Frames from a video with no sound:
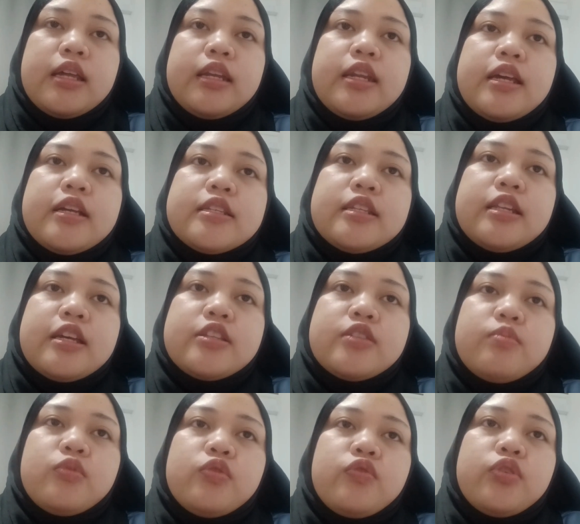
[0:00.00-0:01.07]
Next, let's
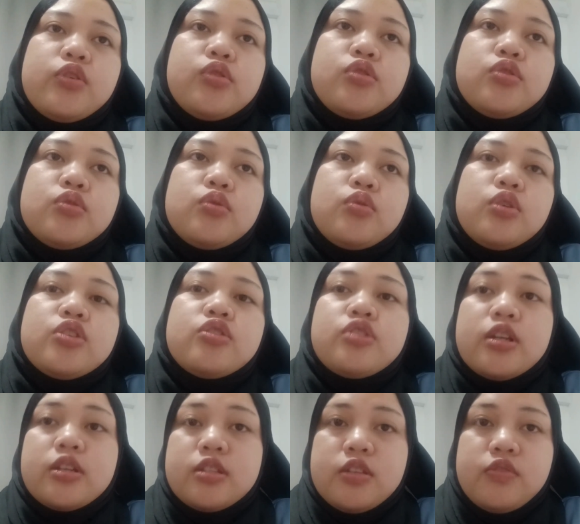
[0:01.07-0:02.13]
move on to
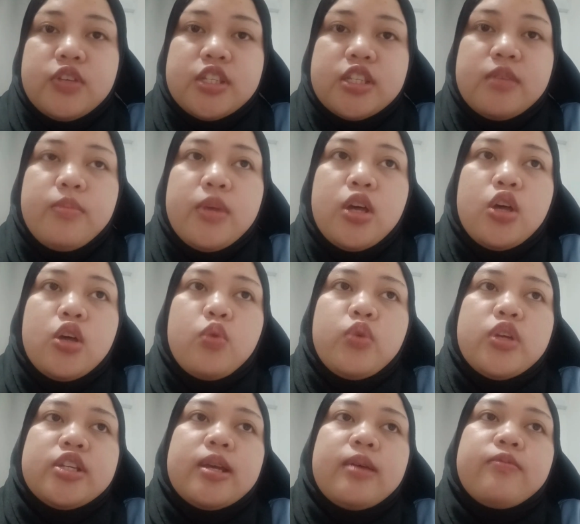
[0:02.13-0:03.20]
constructivism,
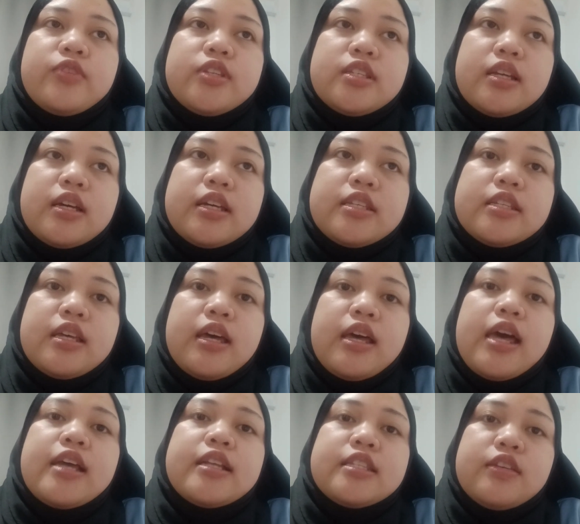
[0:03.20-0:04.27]
which emphasizes
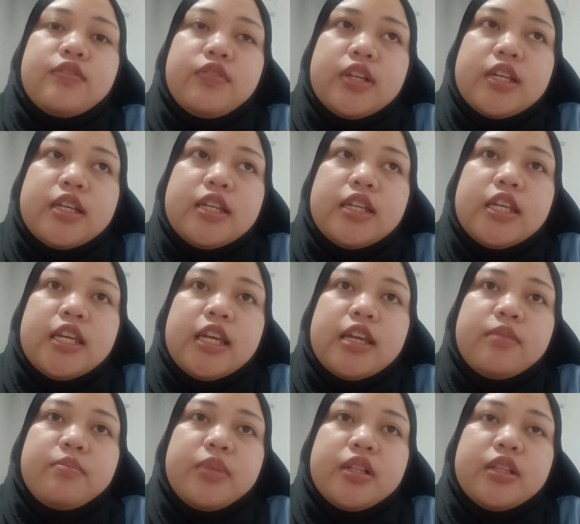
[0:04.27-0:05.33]
active learning
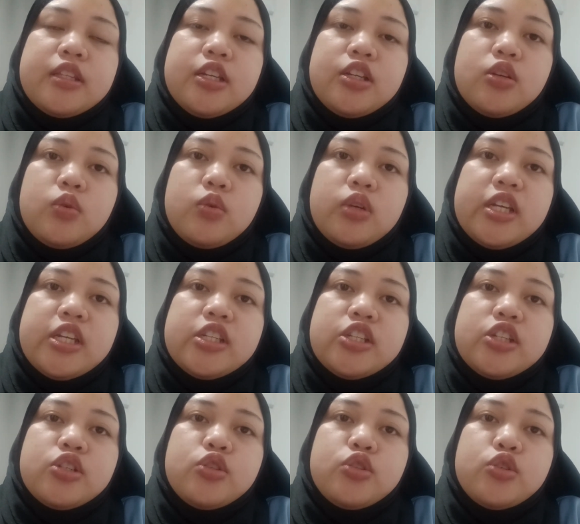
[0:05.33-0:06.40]
and building
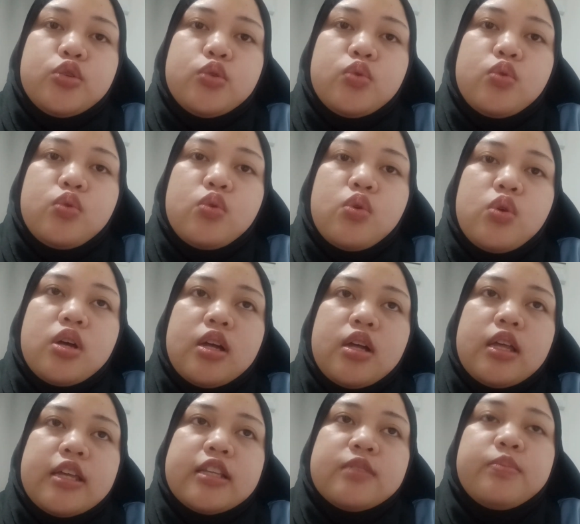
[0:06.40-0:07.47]
knowledge through
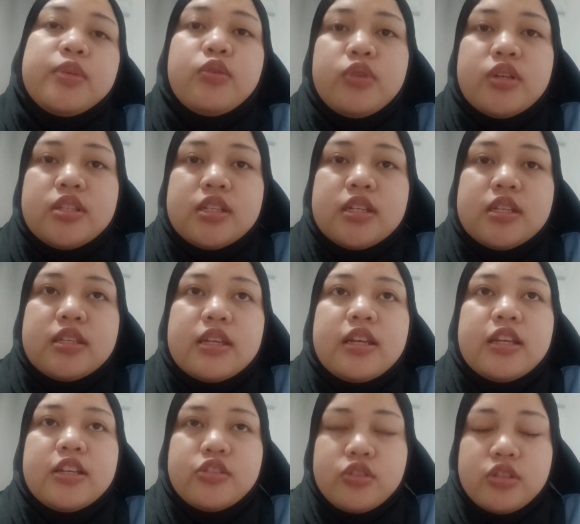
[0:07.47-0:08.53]
experiences and
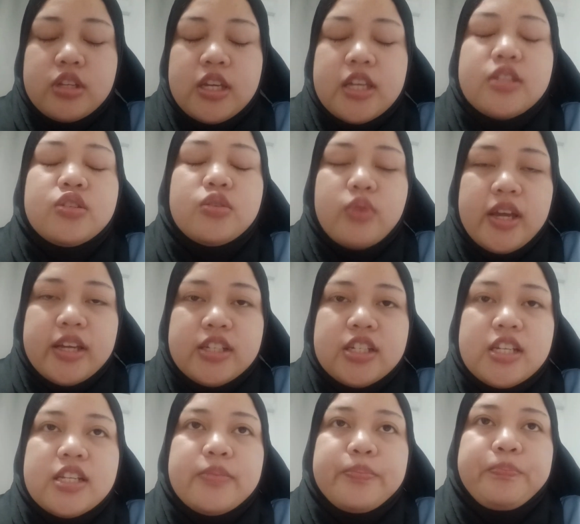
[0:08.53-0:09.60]

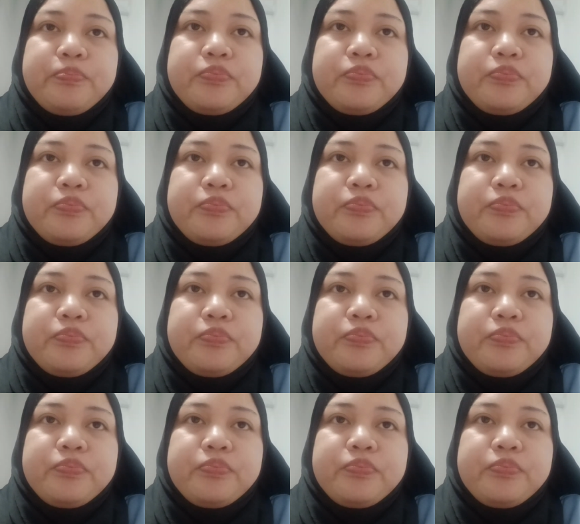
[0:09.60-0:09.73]
interaction.